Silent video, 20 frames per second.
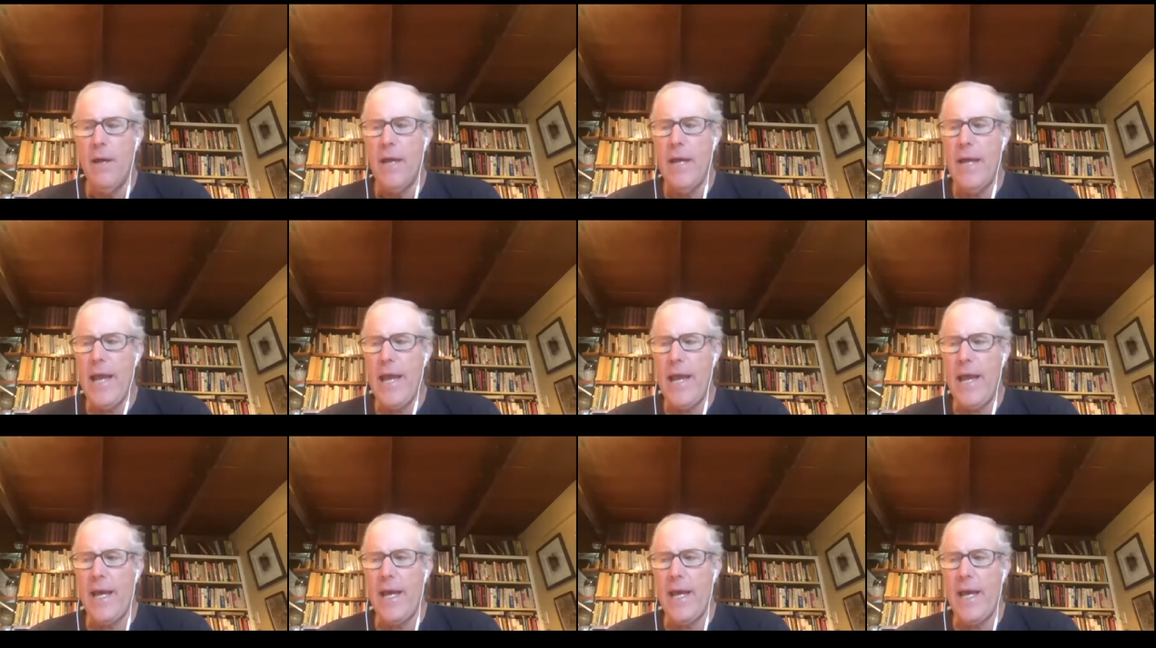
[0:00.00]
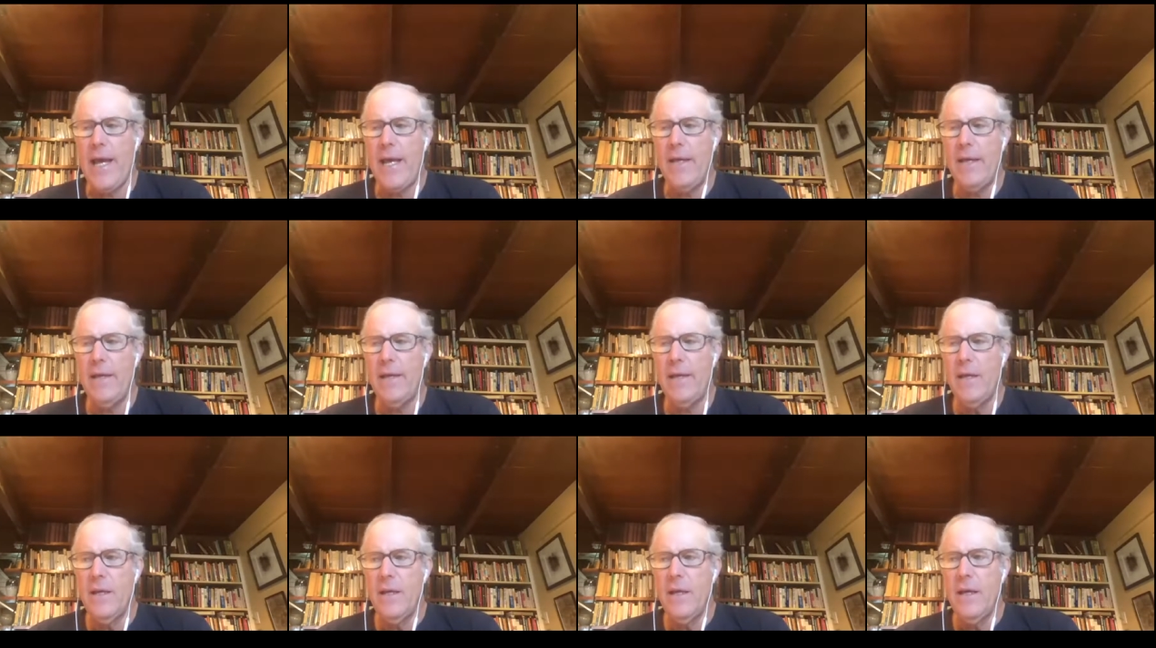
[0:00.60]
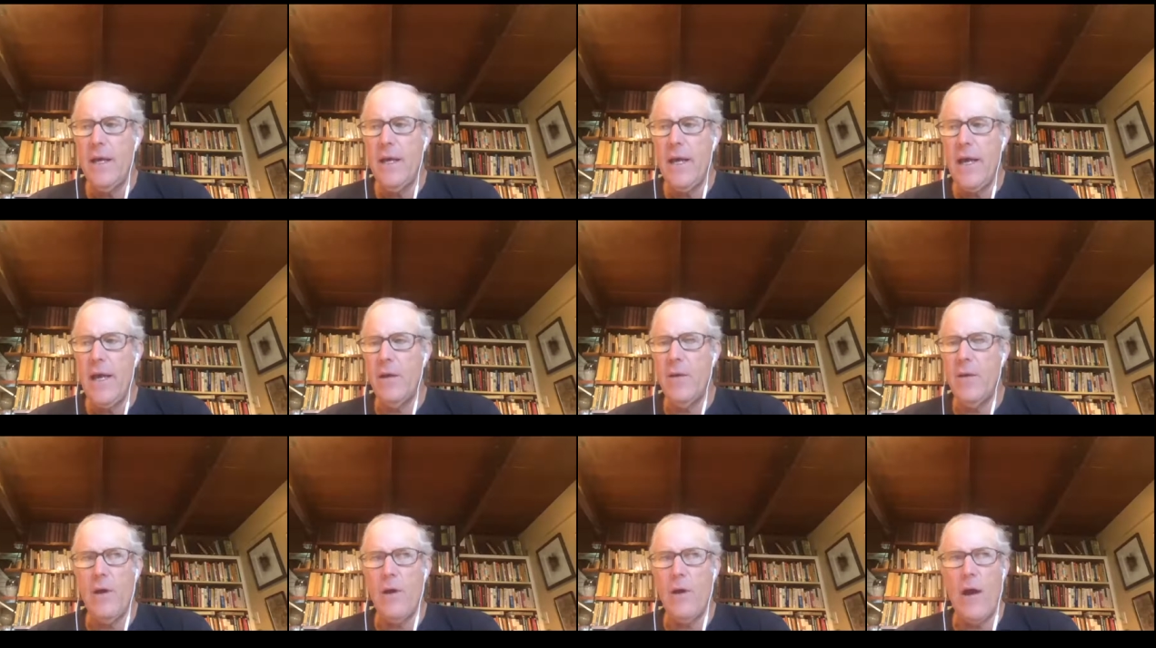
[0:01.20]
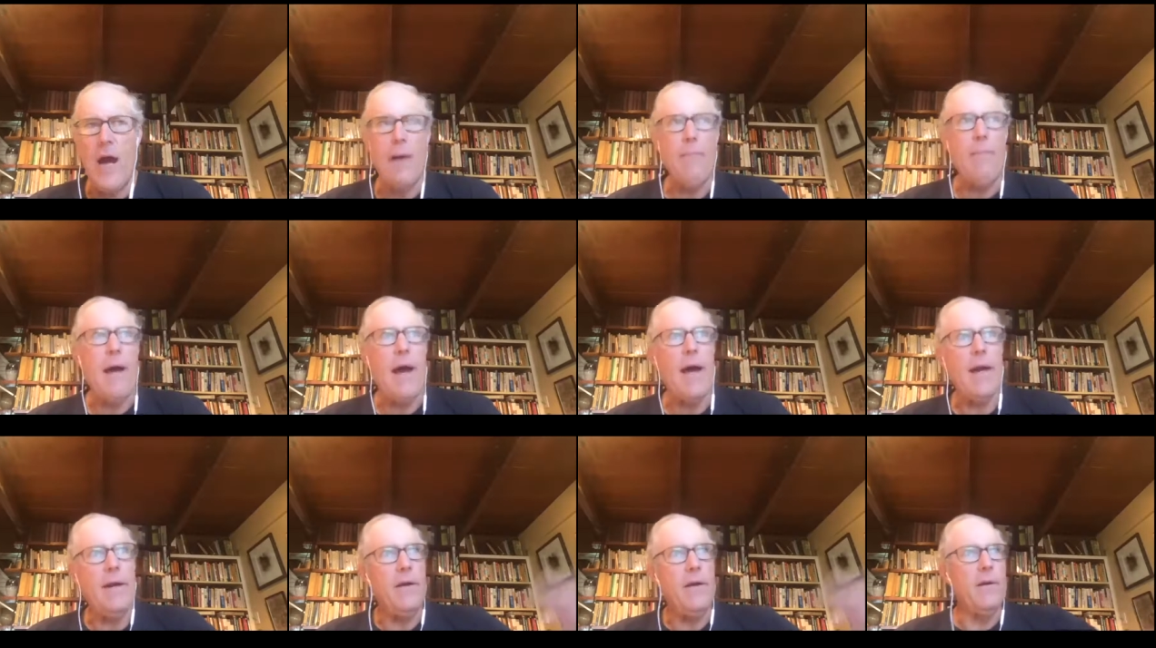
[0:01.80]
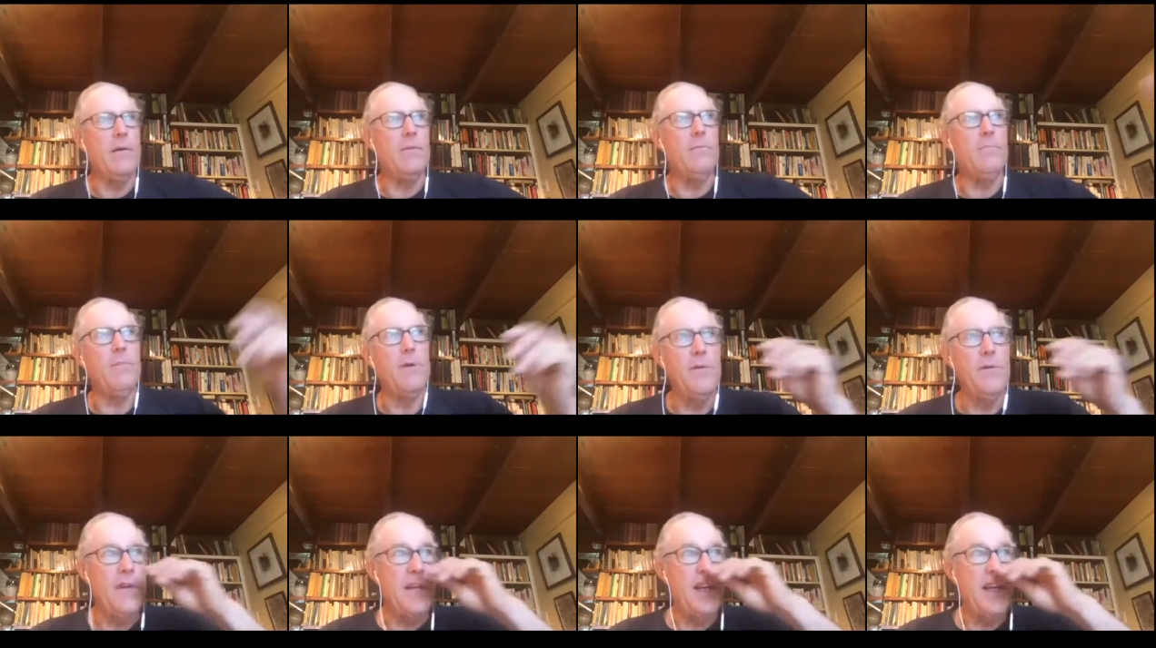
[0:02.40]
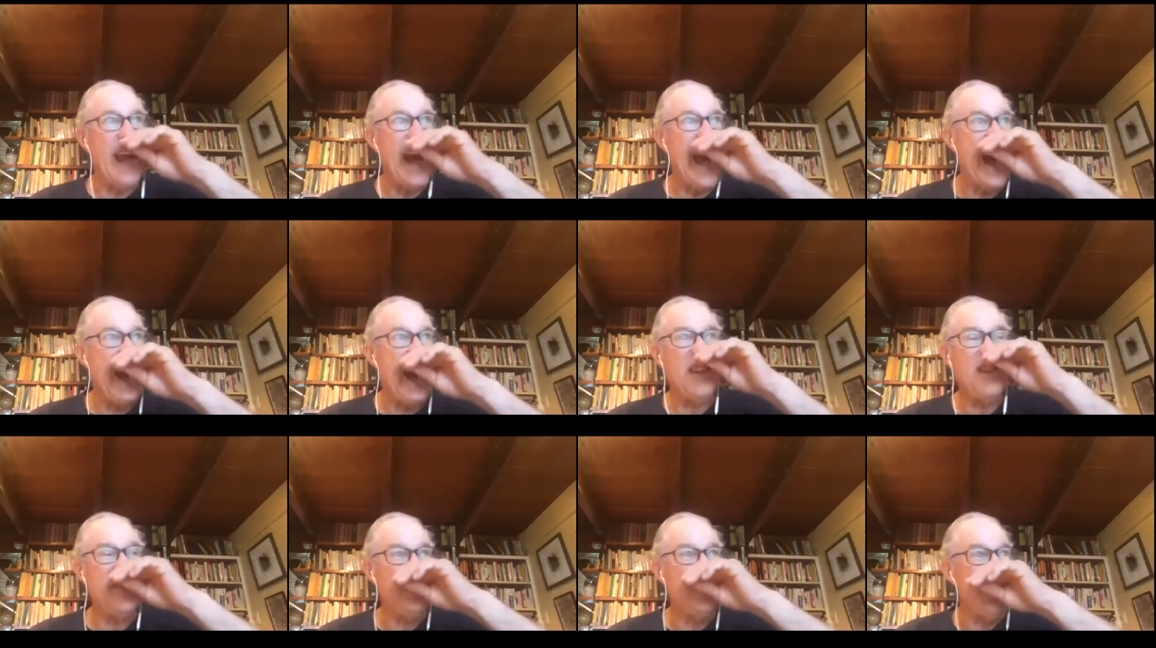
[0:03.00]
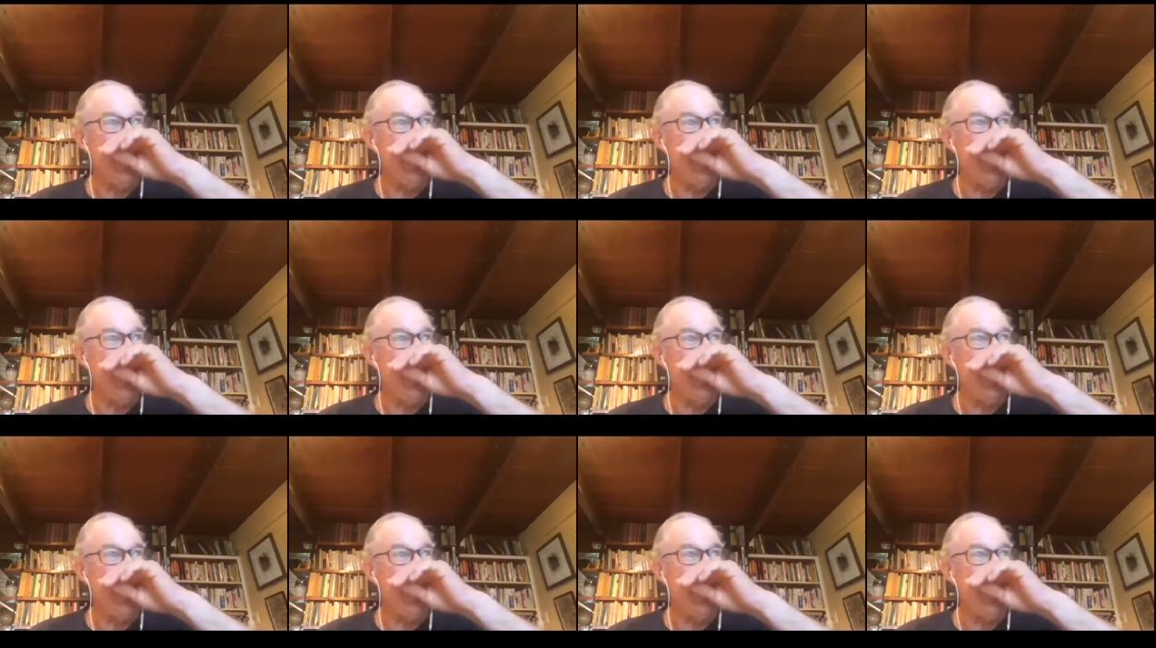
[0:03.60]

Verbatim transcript: and and you know i'm out here moving cows